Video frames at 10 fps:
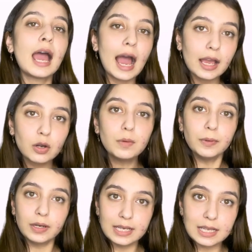I hope
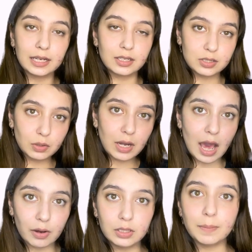you guys understood
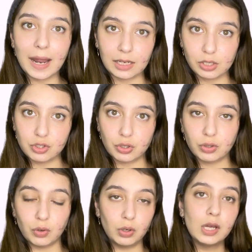how the pattern should
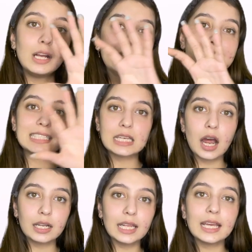go. The
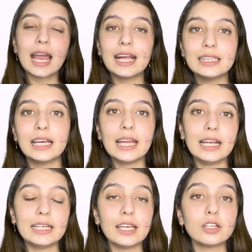starting and the
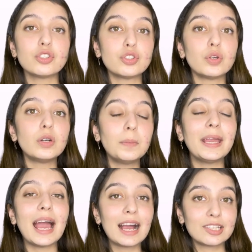ending should be
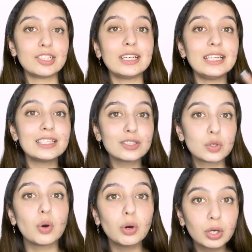actually
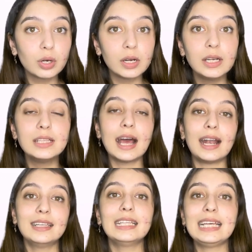so good
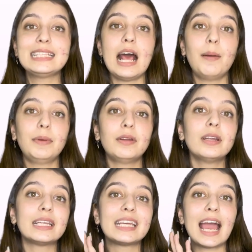that the examiner
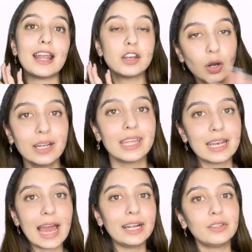cannot
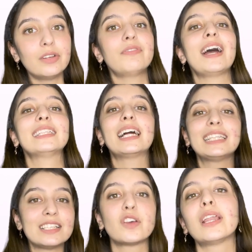deny to the fact that
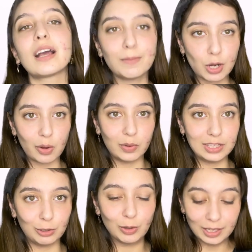he's gonna come along with
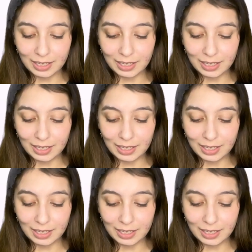you.